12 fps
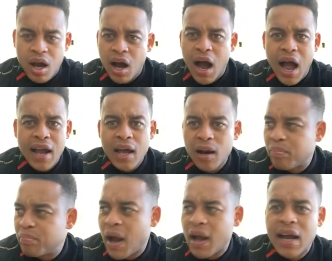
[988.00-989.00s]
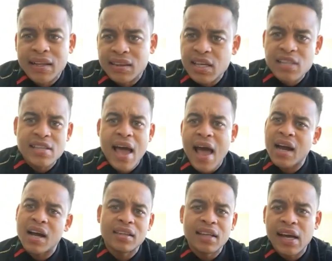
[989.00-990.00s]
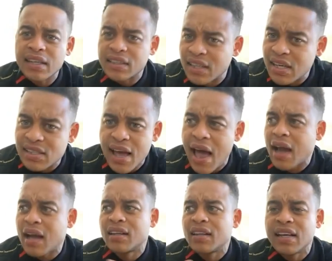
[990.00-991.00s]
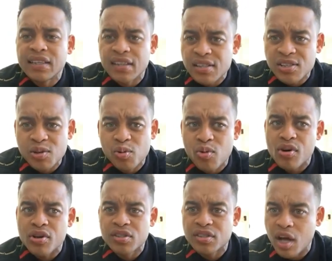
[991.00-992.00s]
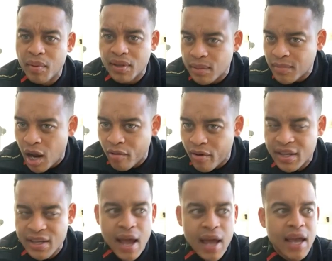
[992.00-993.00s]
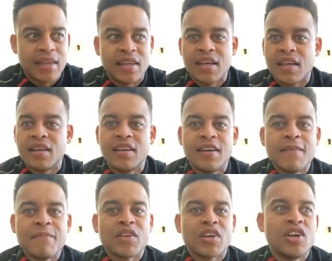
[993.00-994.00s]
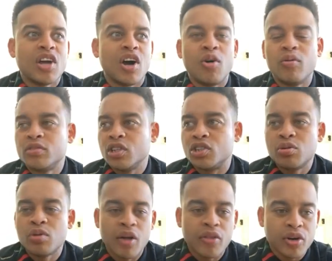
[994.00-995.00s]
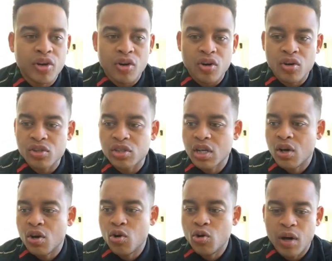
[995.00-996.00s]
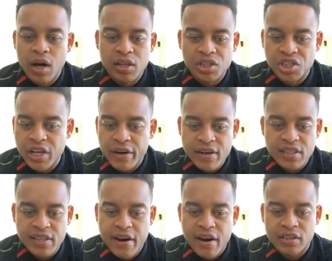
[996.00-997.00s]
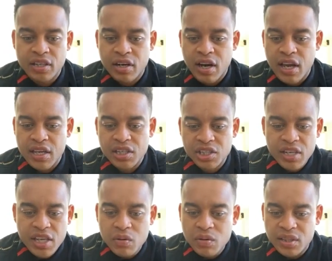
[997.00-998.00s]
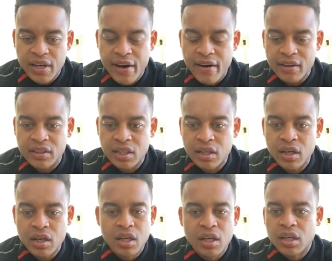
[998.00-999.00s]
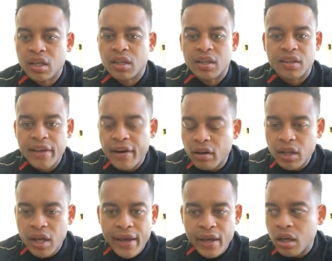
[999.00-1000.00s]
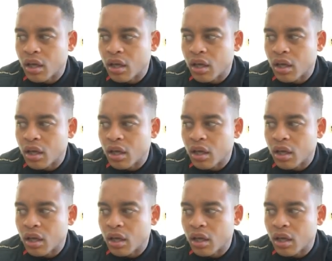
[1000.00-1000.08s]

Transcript: I got this accolade, this award, you tell me that I'm not ready yet. And then, you know, the two other girls who Jerry's character and Shaniqua's character, they're like